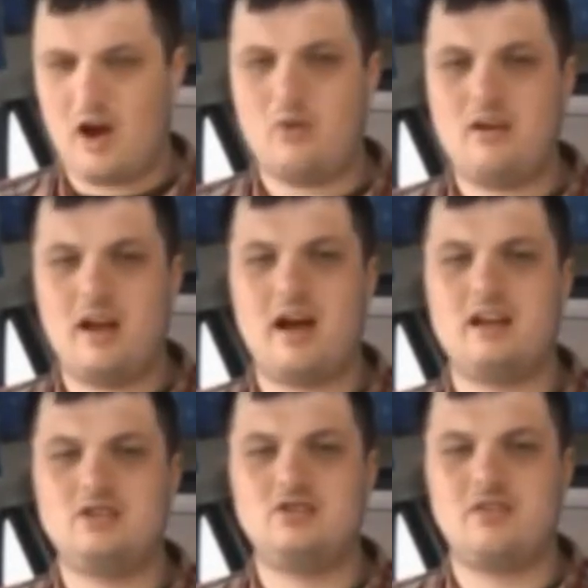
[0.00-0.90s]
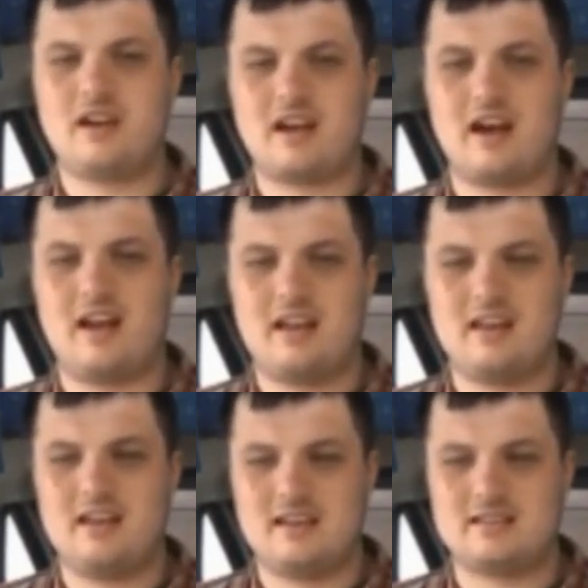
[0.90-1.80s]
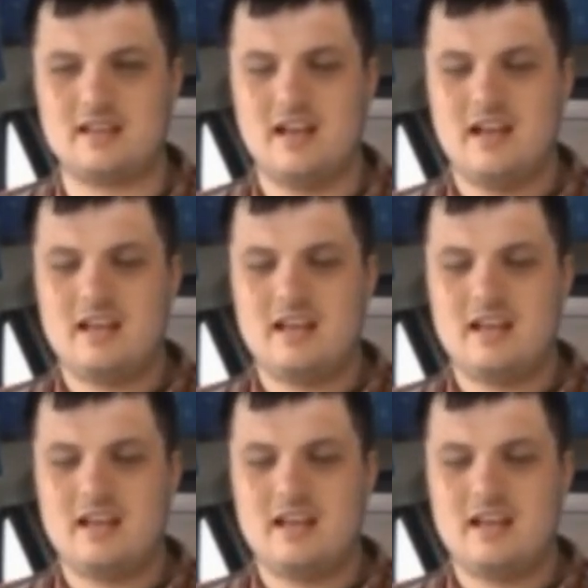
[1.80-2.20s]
how nice of a guy he is